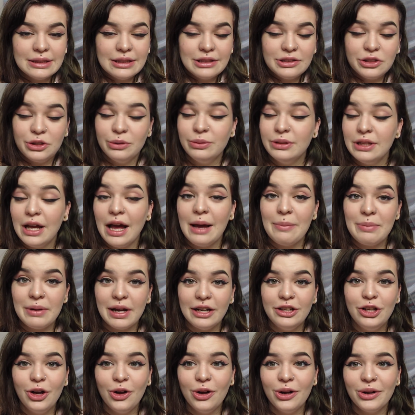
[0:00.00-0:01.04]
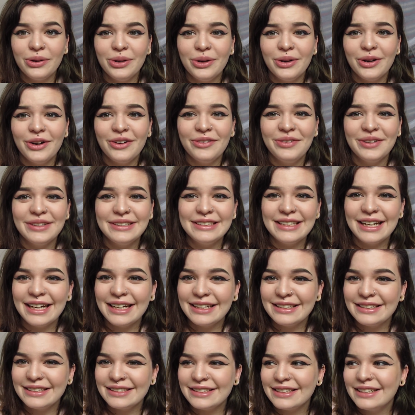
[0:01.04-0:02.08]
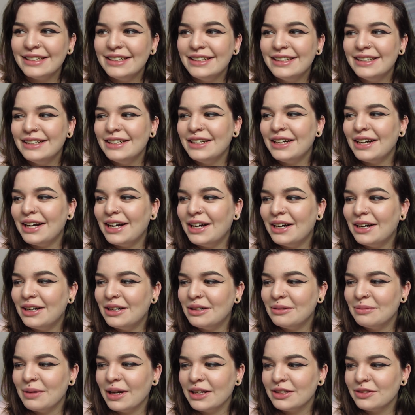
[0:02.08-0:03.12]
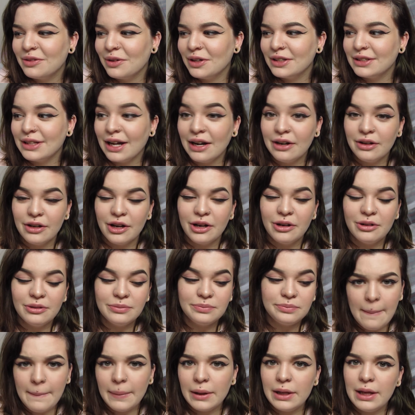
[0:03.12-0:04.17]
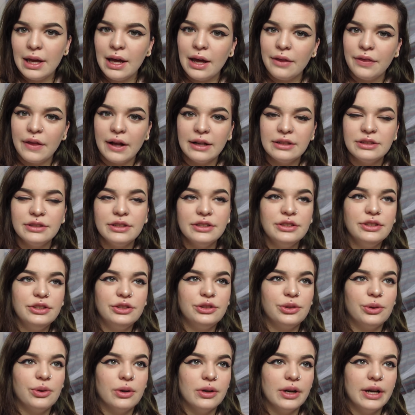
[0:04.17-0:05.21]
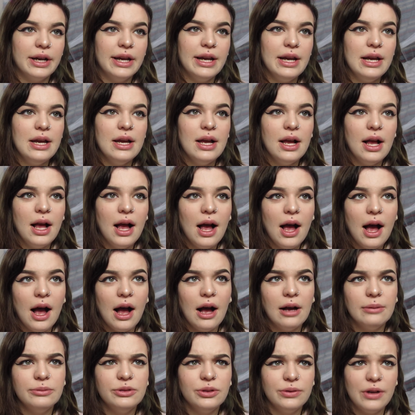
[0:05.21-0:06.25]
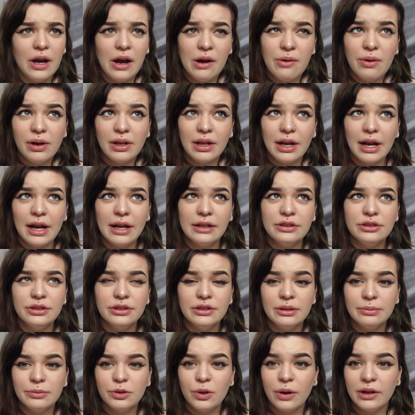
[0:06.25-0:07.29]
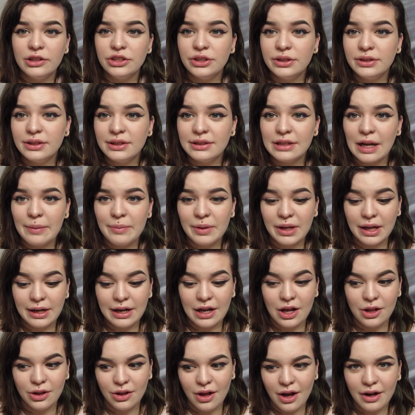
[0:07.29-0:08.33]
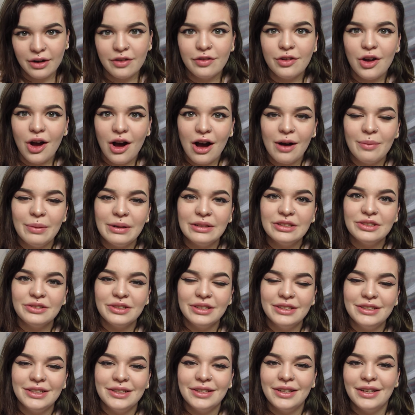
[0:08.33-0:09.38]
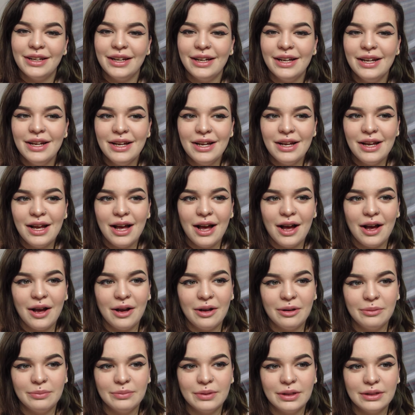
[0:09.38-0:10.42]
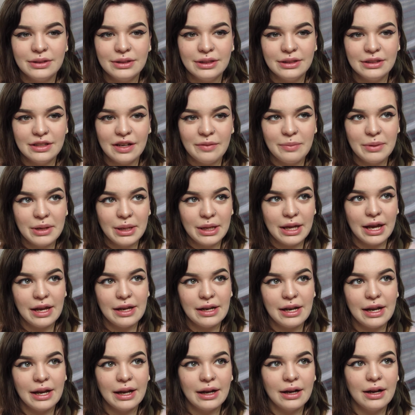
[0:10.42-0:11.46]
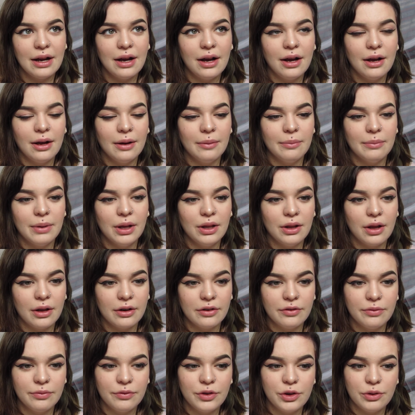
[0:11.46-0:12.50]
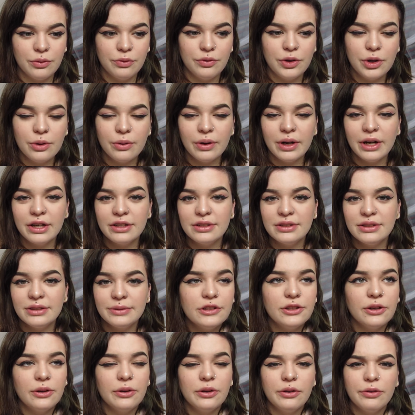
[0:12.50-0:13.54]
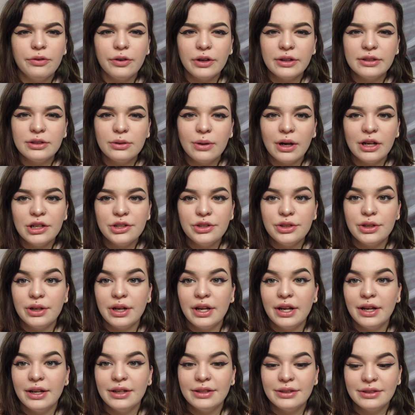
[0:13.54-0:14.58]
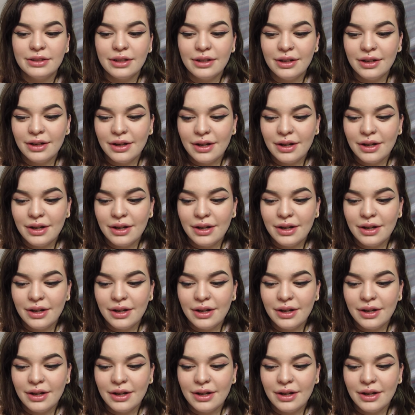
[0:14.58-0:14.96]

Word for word: she was happy I told her over text, um, as far as I know. But yeah, that's the story. Um, so now I wanted to answer some questions, because I've been getting a lot of comments recently, um, since I've been gaining um, a lot of new viewers. So the first question is